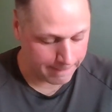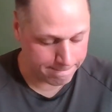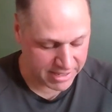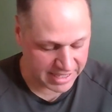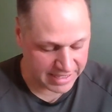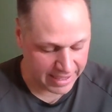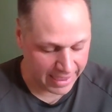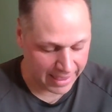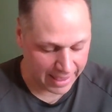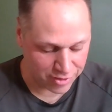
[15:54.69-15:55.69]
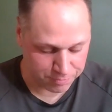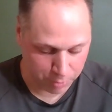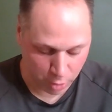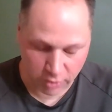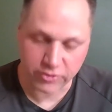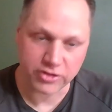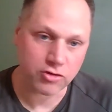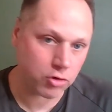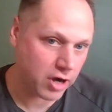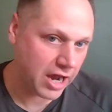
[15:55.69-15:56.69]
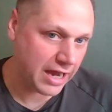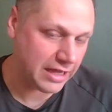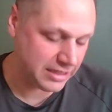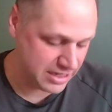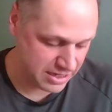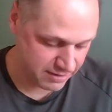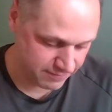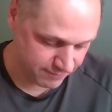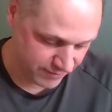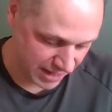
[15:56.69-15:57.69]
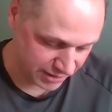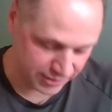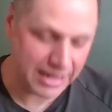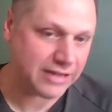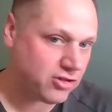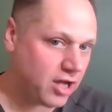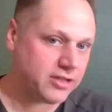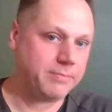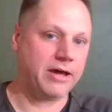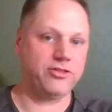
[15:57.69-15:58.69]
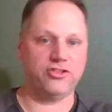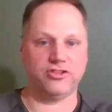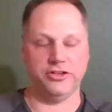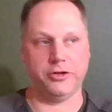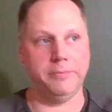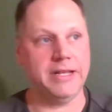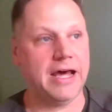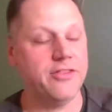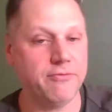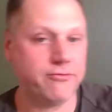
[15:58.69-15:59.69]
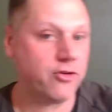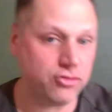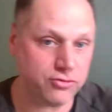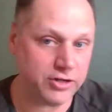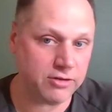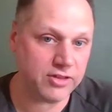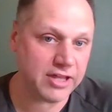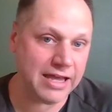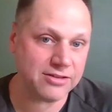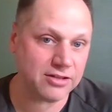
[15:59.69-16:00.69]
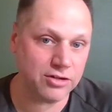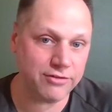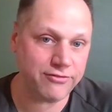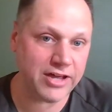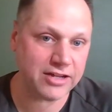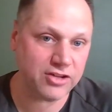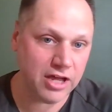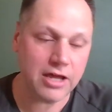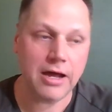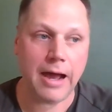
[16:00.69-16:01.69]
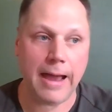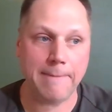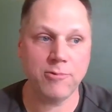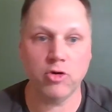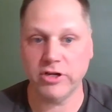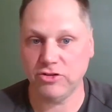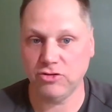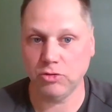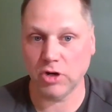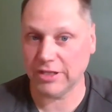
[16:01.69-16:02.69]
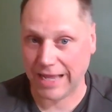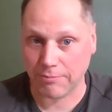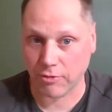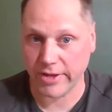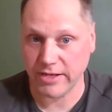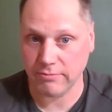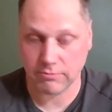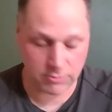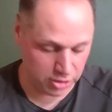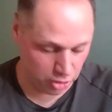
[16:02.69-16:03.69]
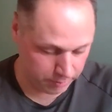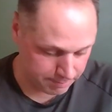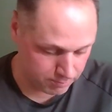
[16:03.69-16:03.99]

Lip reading: be as perfect or highly valued. Now, I talked about this a little bit on the first video of the Cantillon Effect. I'm going to elaborate a little bit